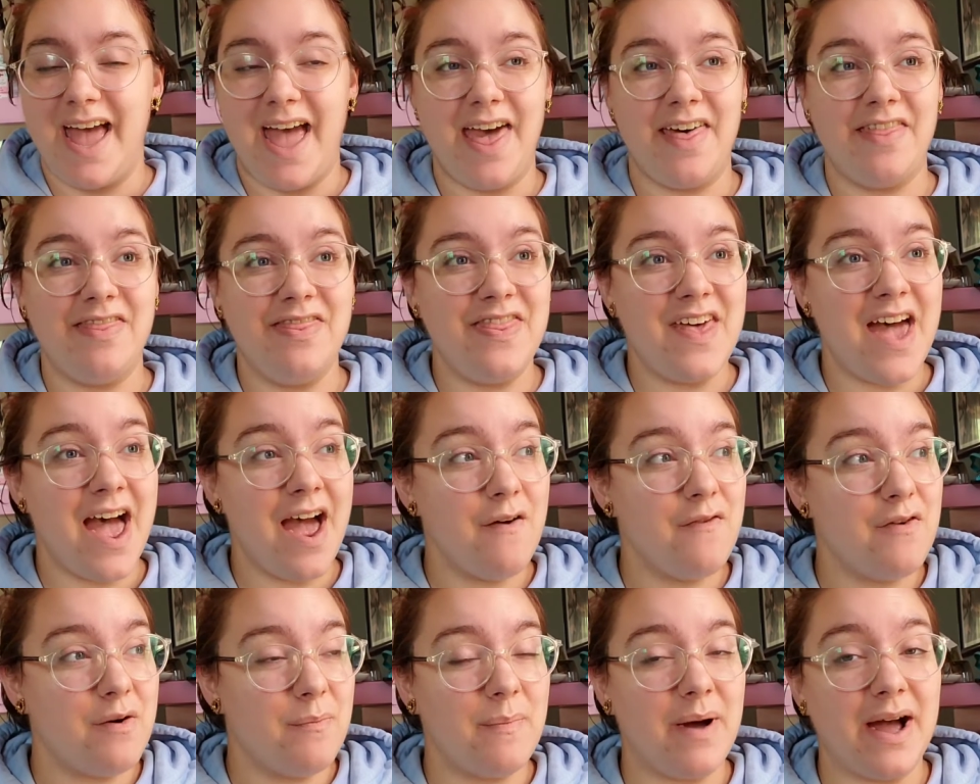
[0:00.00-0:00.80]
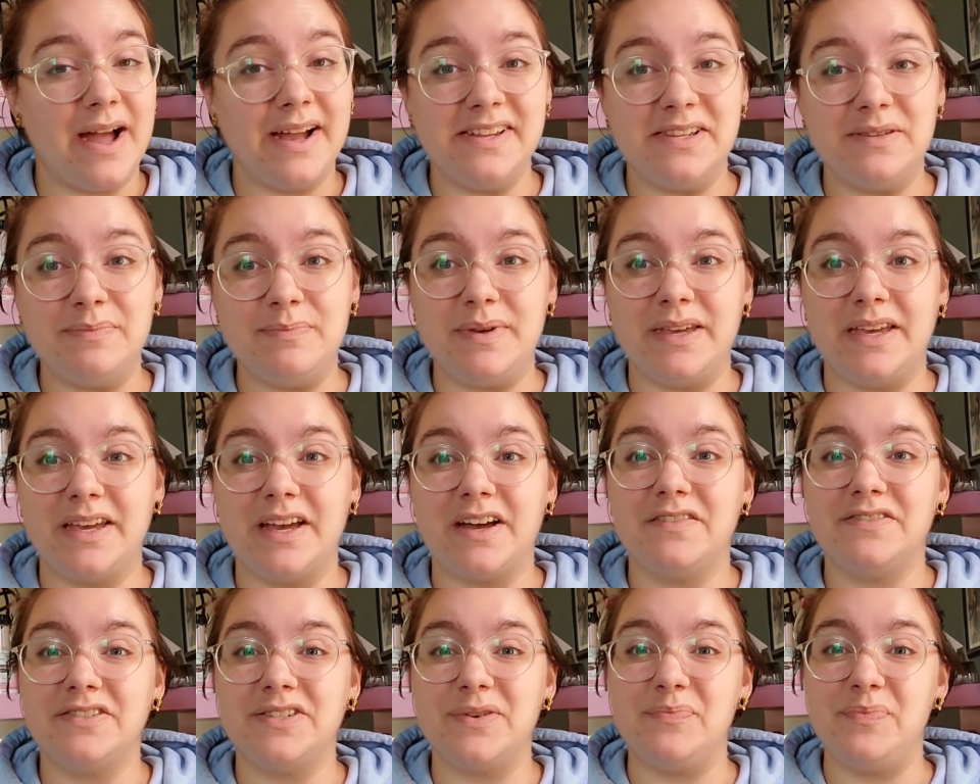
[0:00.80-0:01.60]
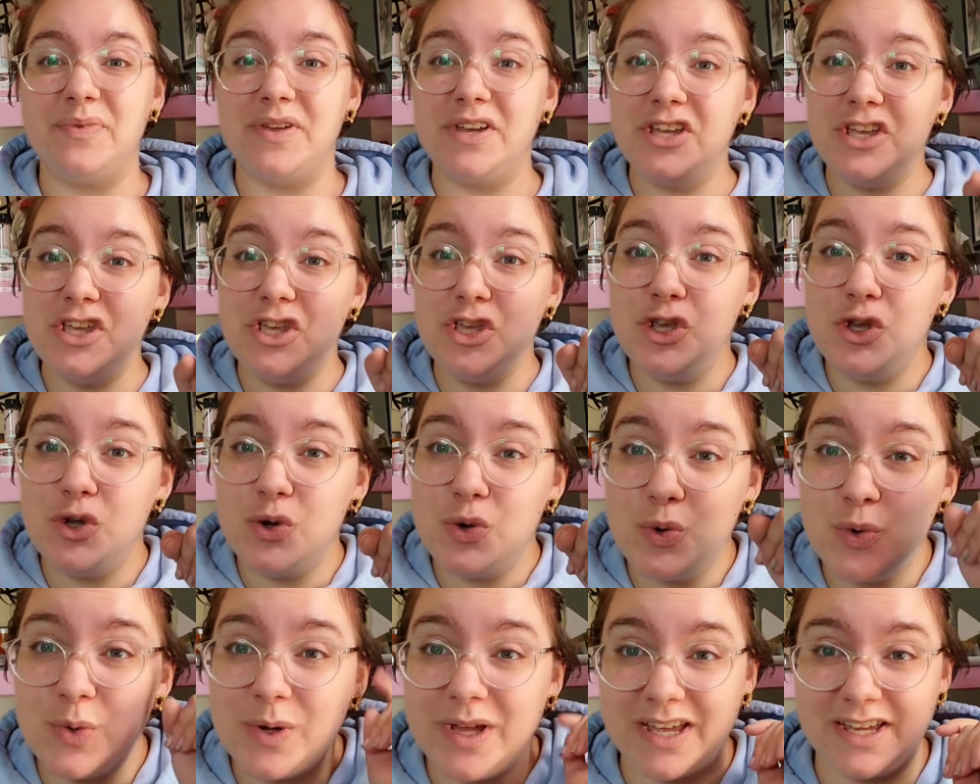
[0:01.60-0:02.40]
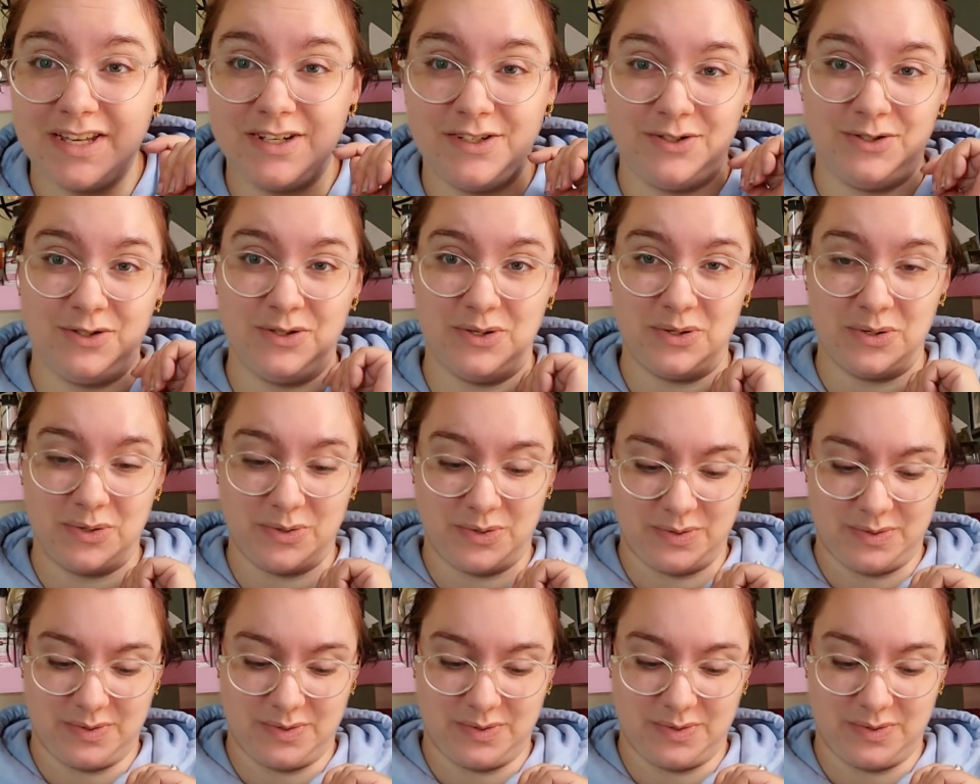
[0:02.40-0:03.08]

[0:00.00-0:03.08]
And that reminds me of something you can do.